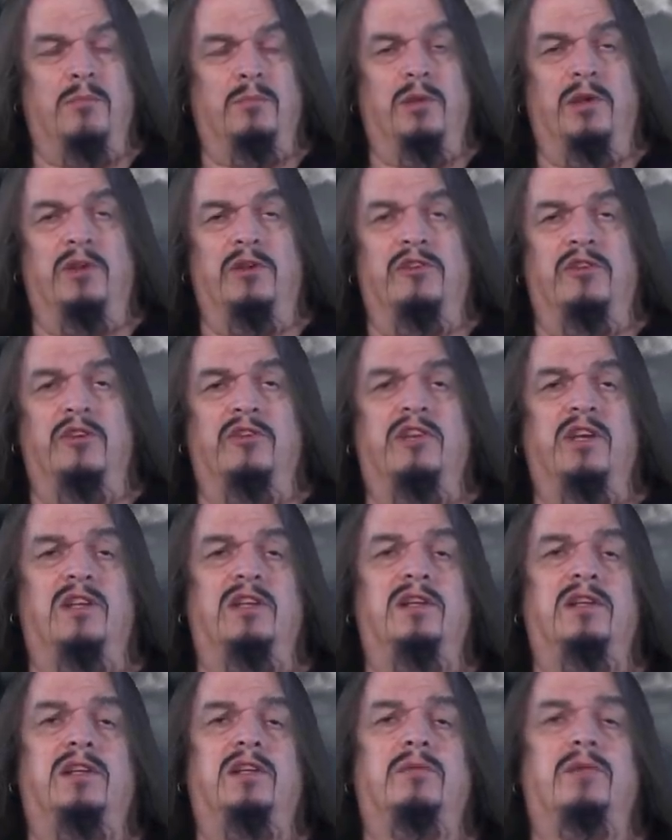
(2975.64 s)
Birds are
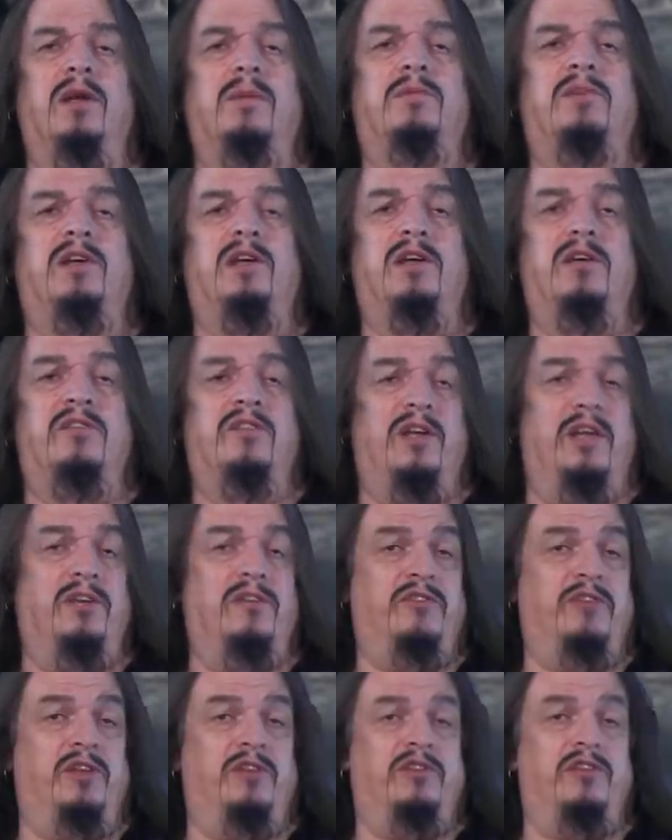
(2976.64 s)
technically reptiles, and
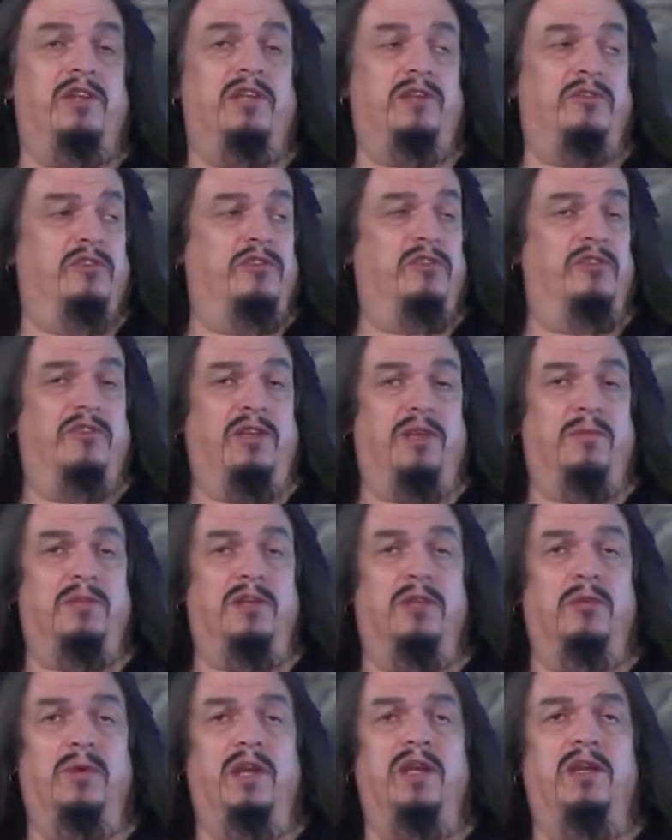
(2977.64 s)
as such they use the same
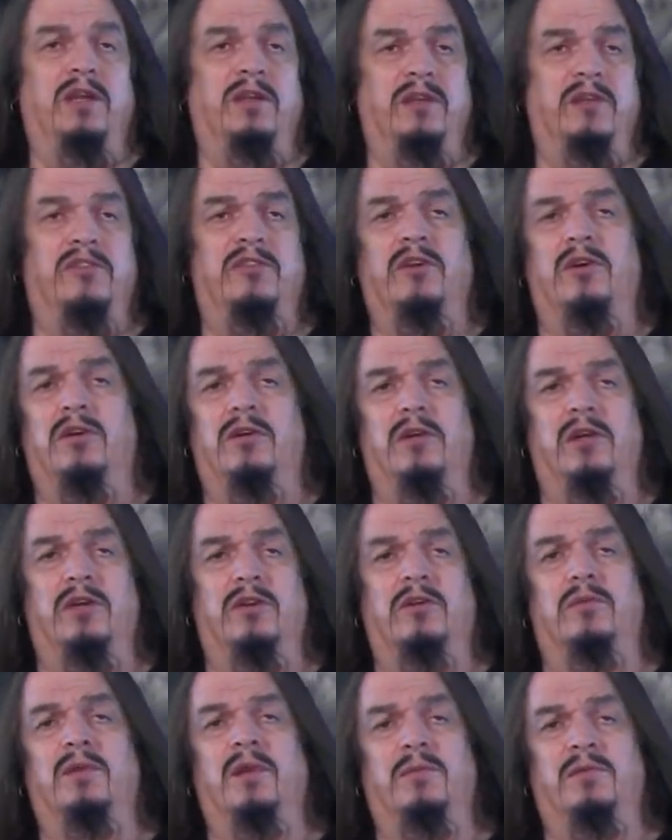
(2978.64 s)
cloaca as all
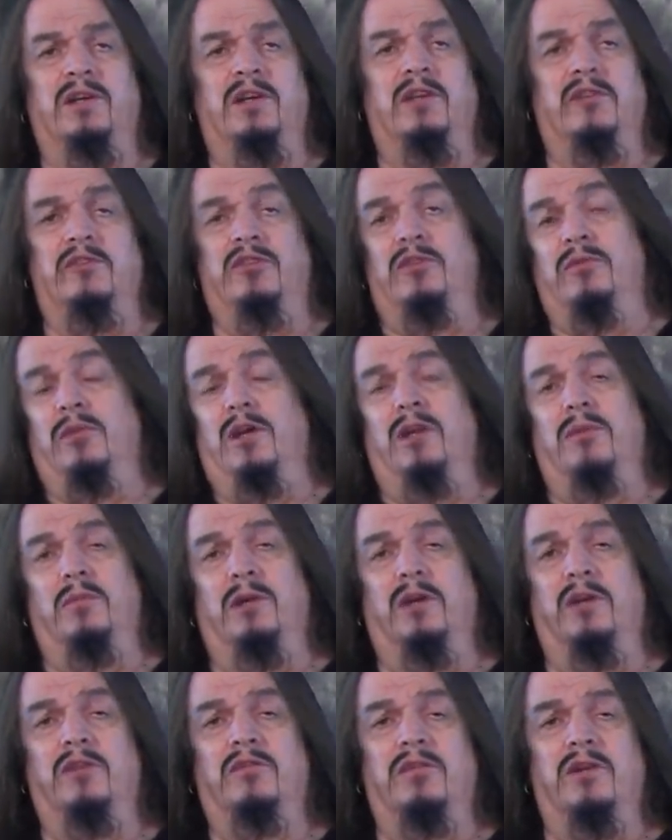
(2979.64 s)
other reptiles do, and
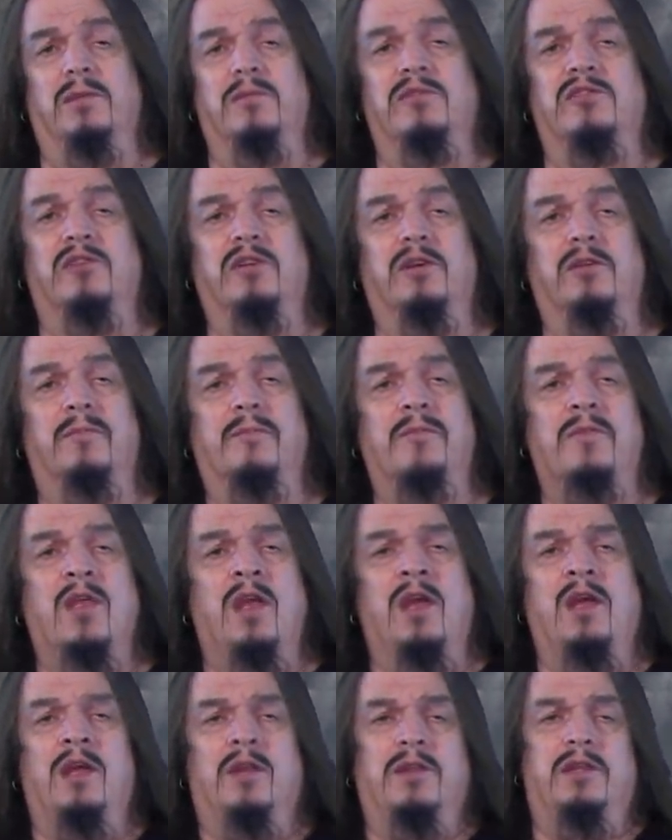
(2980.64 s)
monotremes too.
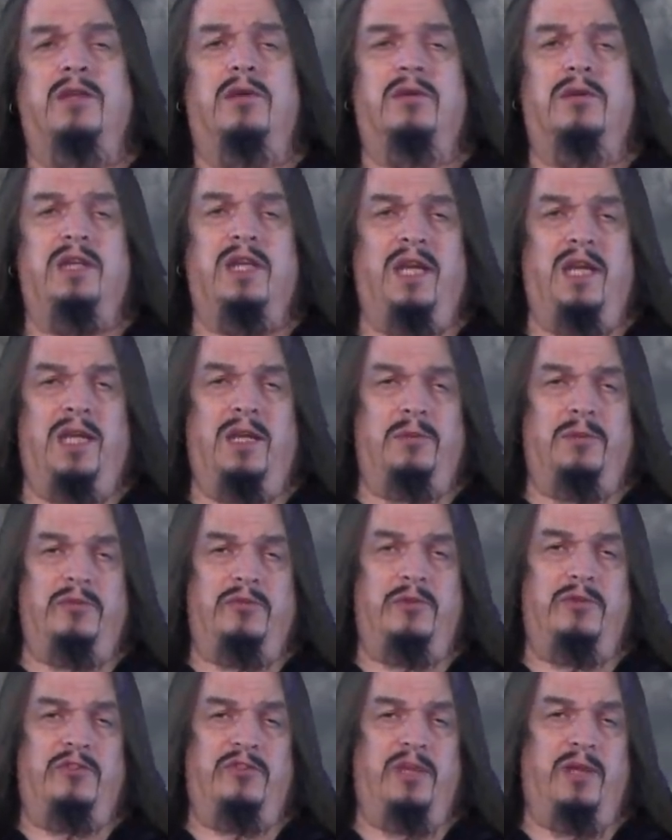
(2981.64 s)
The only
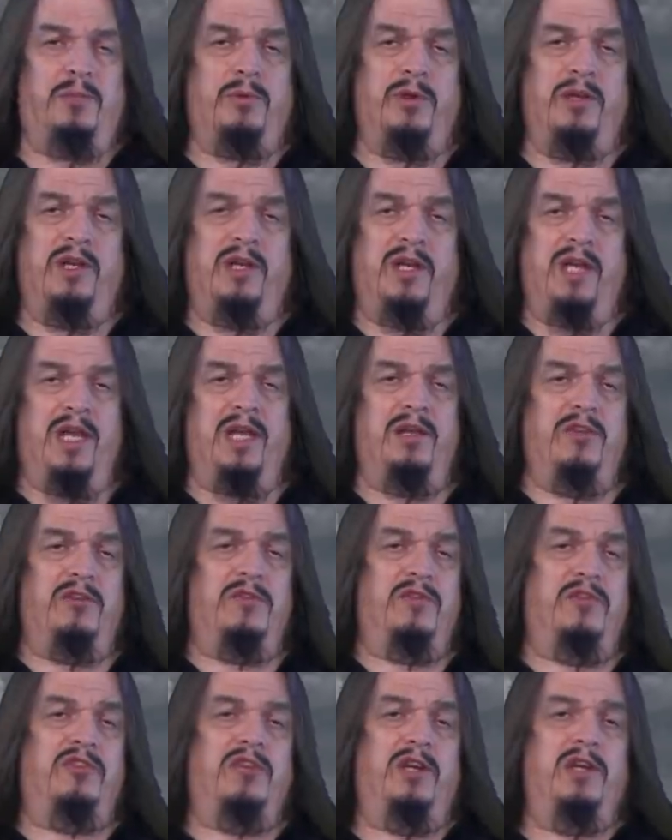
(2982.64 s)
animals with separated
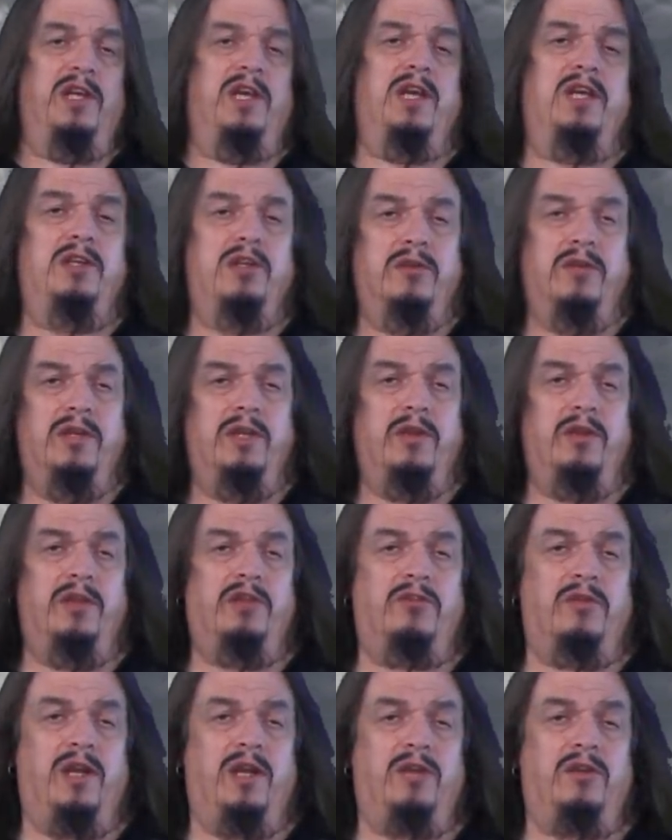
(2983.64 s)
anus, vagina, and
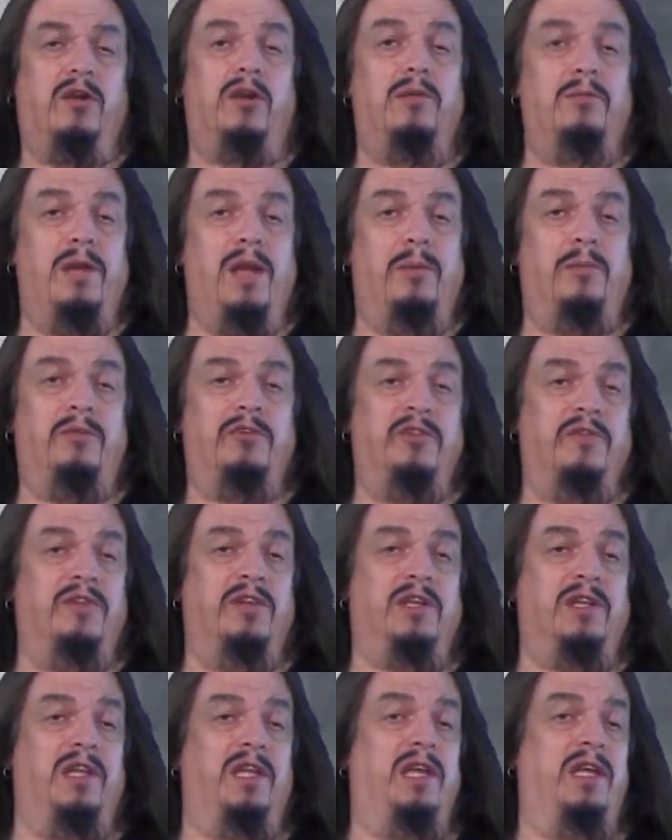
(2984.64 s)
urinary tract are mammals of
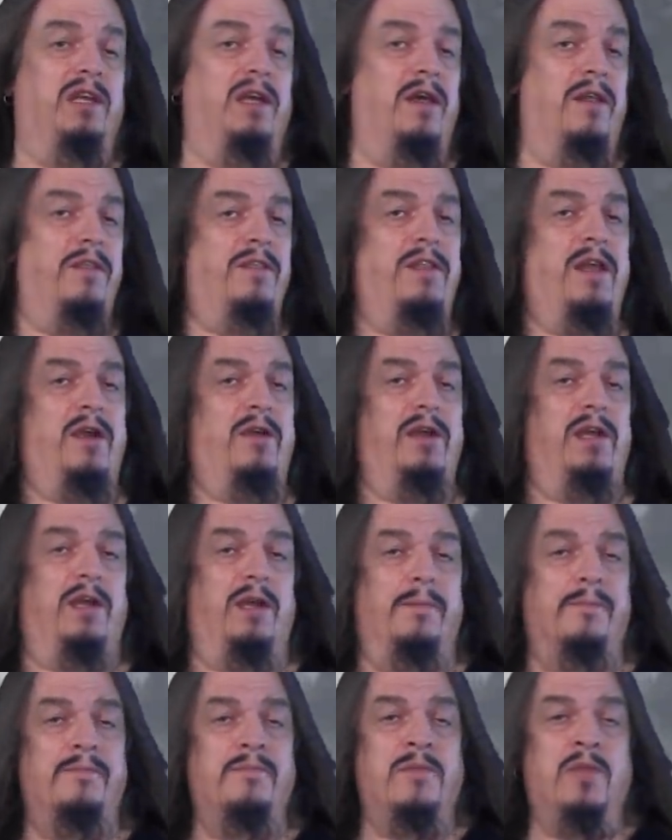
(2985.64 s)
the clade
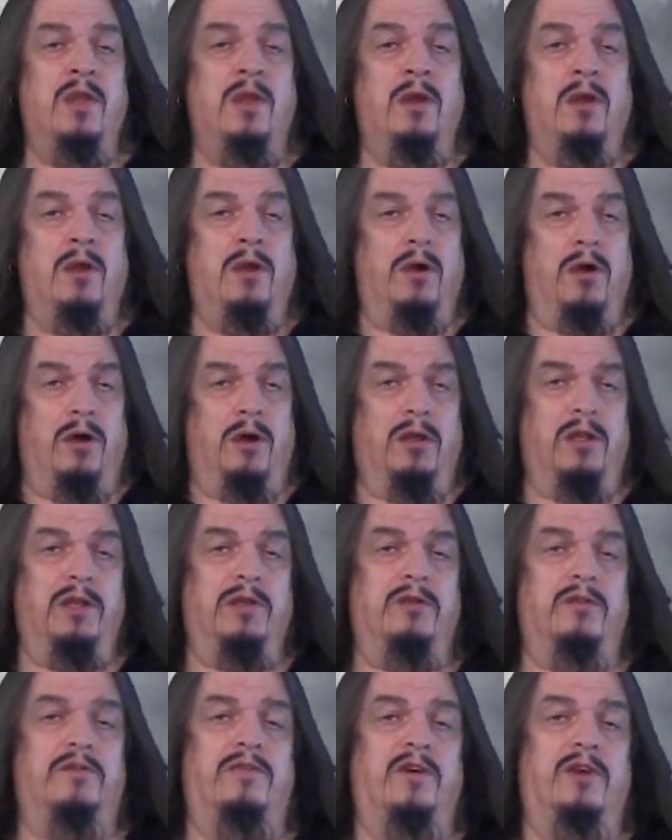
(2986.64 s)
Theria. All
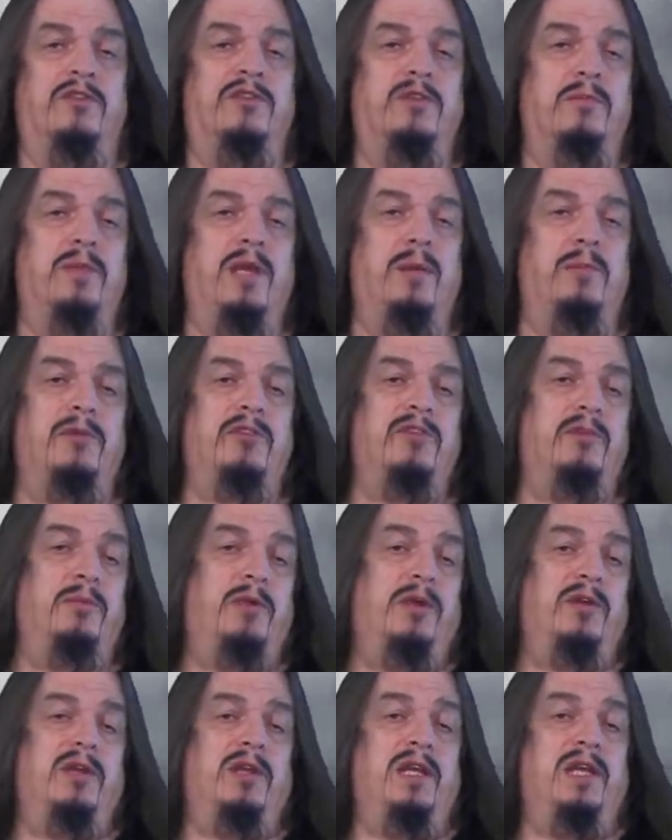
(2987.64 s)
other fossil mammals
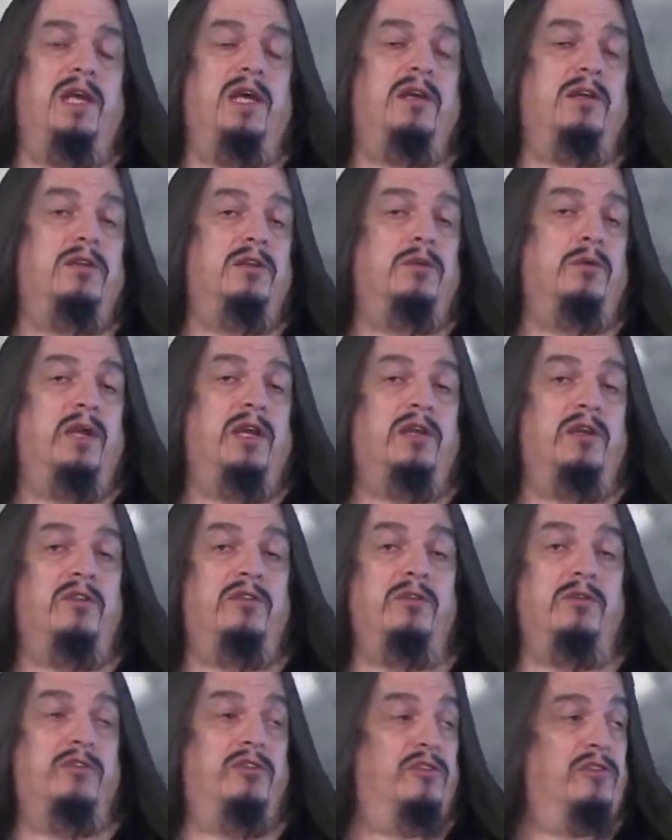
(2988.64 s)
apparently had a cloaca
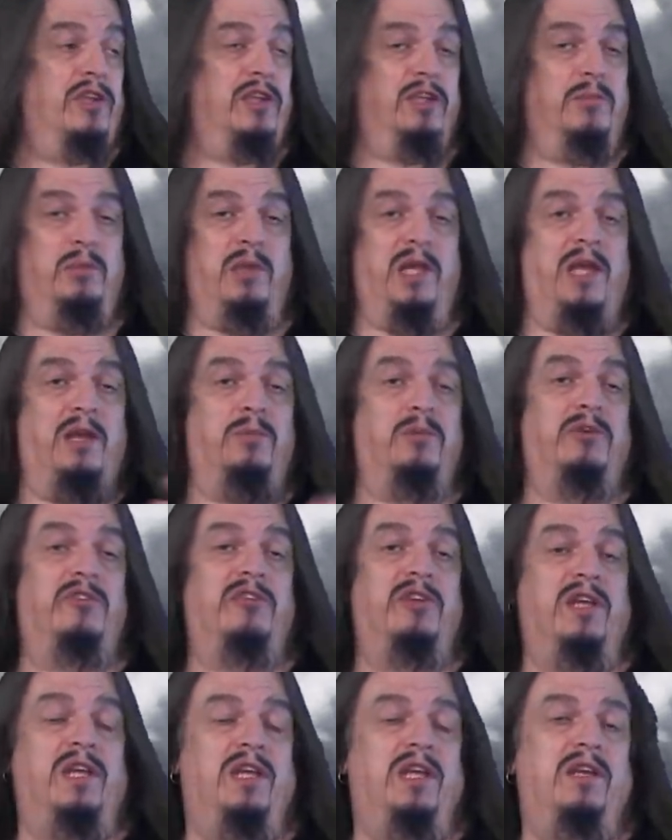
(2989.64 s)
too, just like the
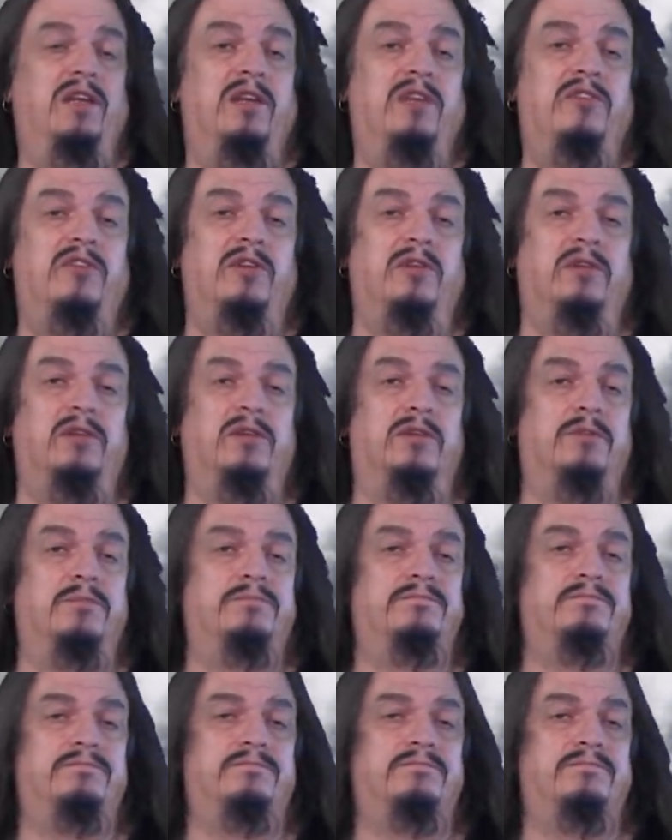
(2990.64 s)
platypus and echidna still do.